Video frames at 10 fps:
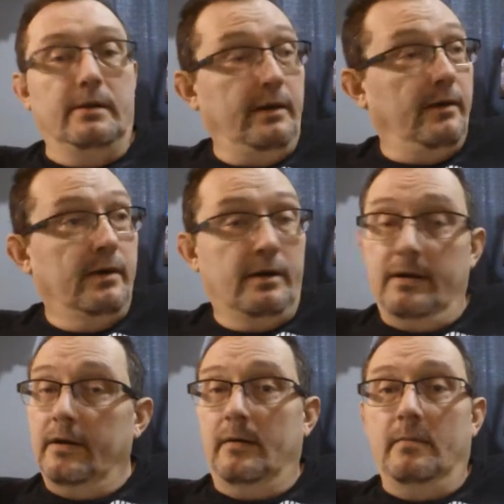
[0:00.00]

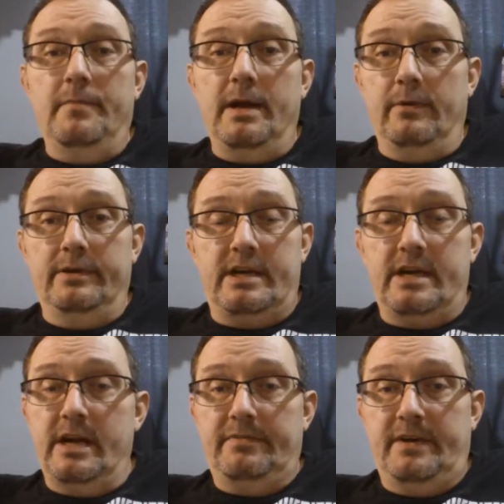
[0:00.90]
Man, we
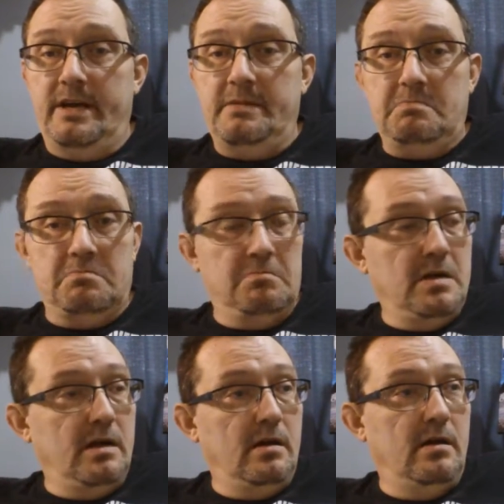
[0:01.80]
scuffed up.
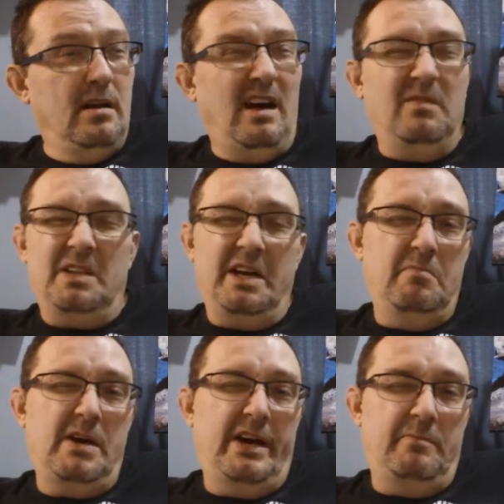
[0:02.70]
I don't think
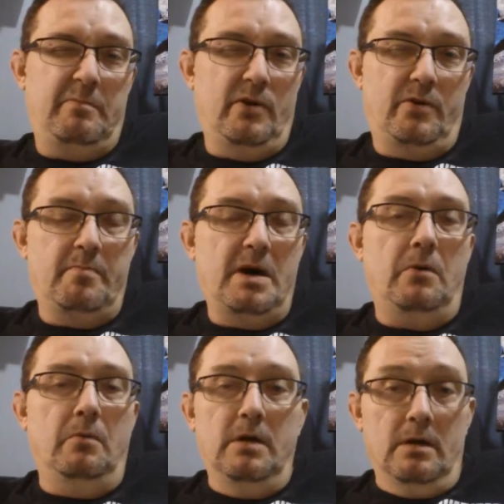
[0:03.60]
anybody ever broke a
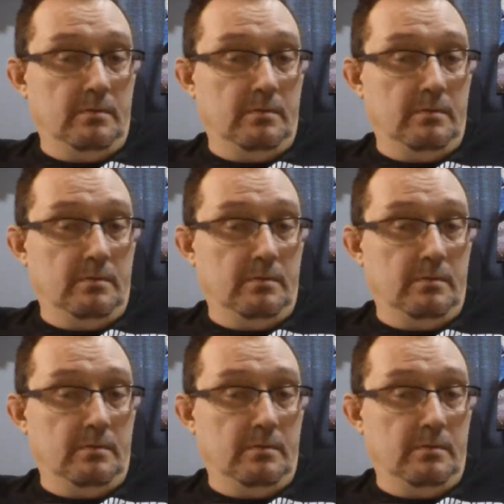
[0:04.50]
bone.